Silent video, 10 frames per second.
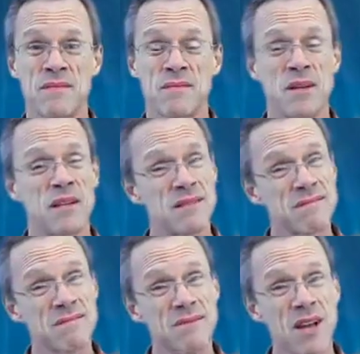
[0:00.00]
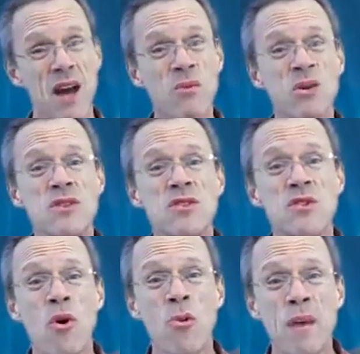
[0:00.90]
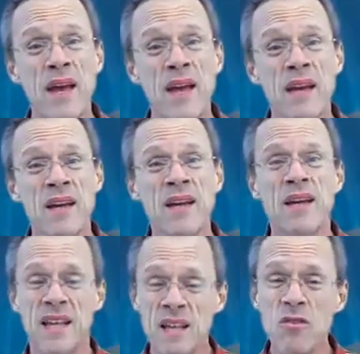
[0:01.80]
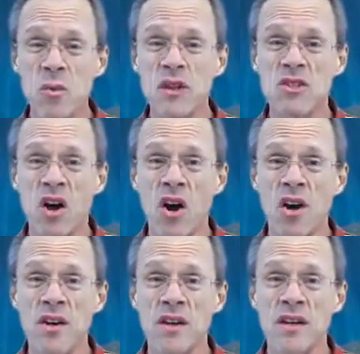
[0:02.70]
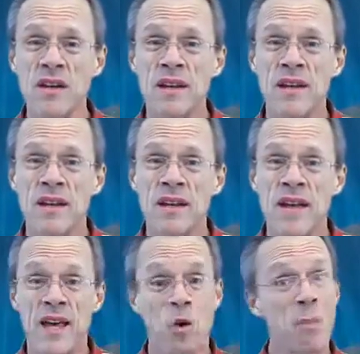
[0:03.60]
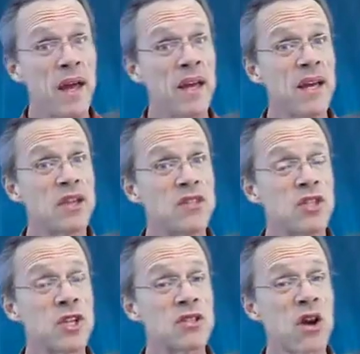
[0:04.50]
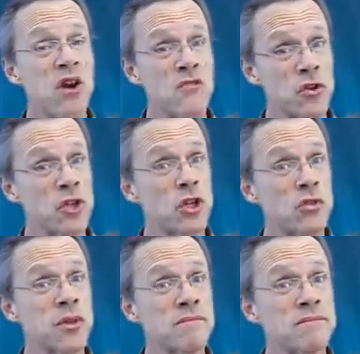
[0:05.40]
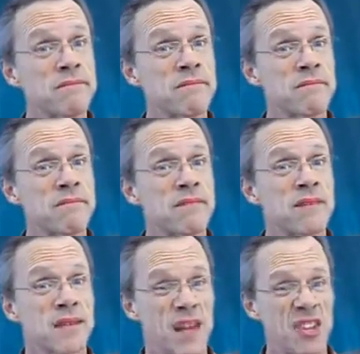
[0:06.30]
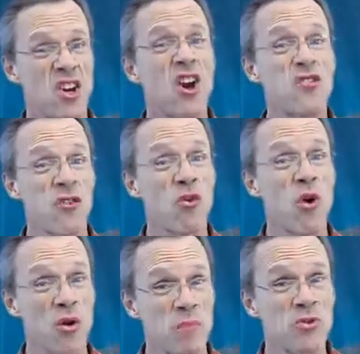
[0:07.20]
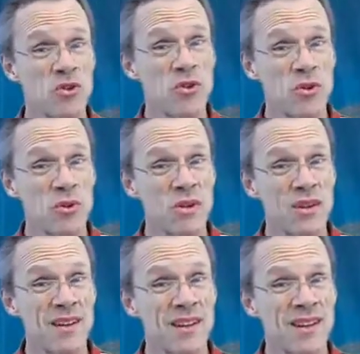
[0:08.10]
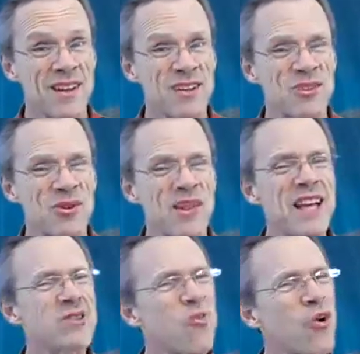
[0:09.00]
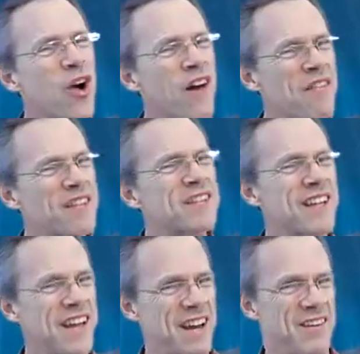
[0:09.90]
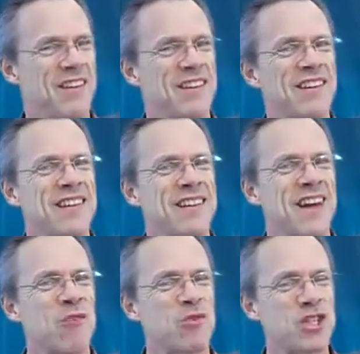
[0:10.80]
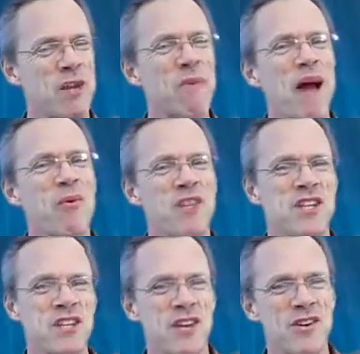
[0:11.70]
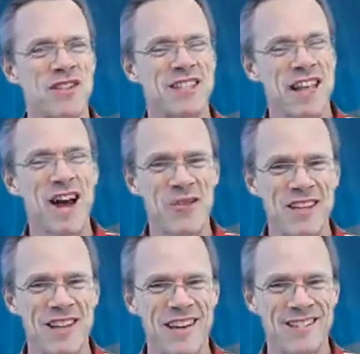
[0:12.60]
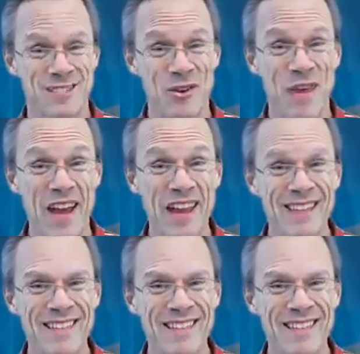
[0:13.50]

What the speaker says: But God wants us to obey even when it's hard. And obeying isn't just hard for children, it's hard for grown-ups too. So let's work on this together, and we'll check back with each other and see how we did, okay?